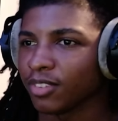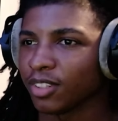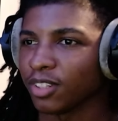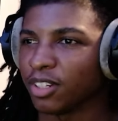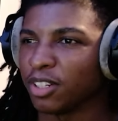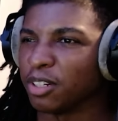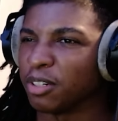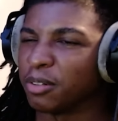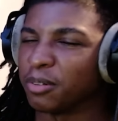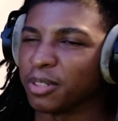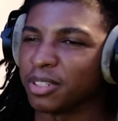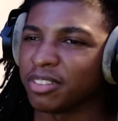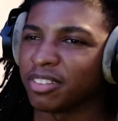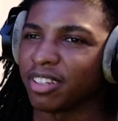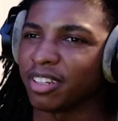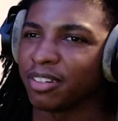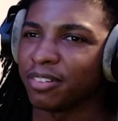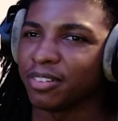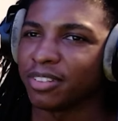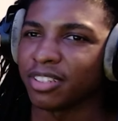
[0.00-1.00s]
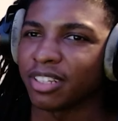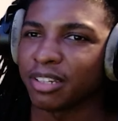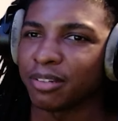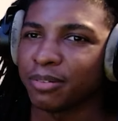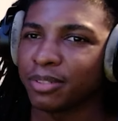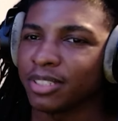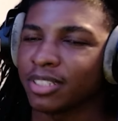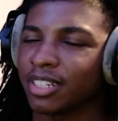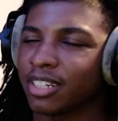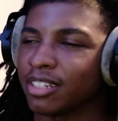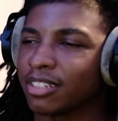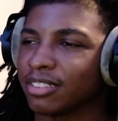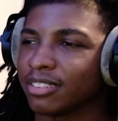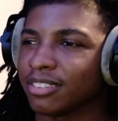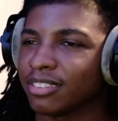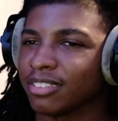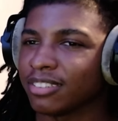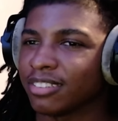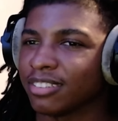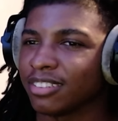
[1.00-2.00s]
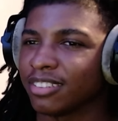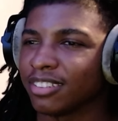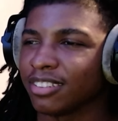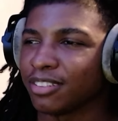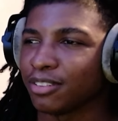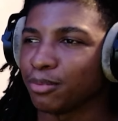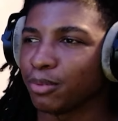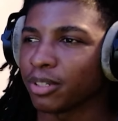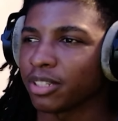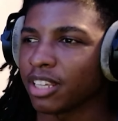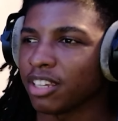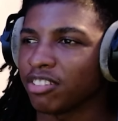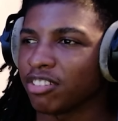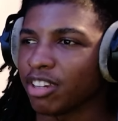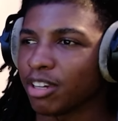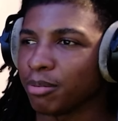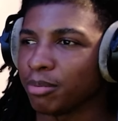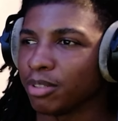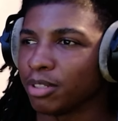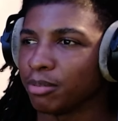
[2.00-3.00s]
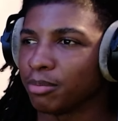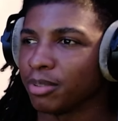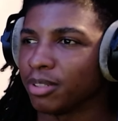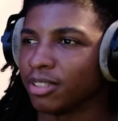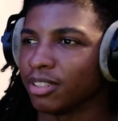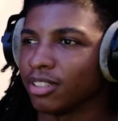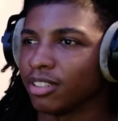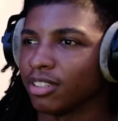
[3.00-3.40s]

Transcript: Oh, what is that? what is that? Work that jab a little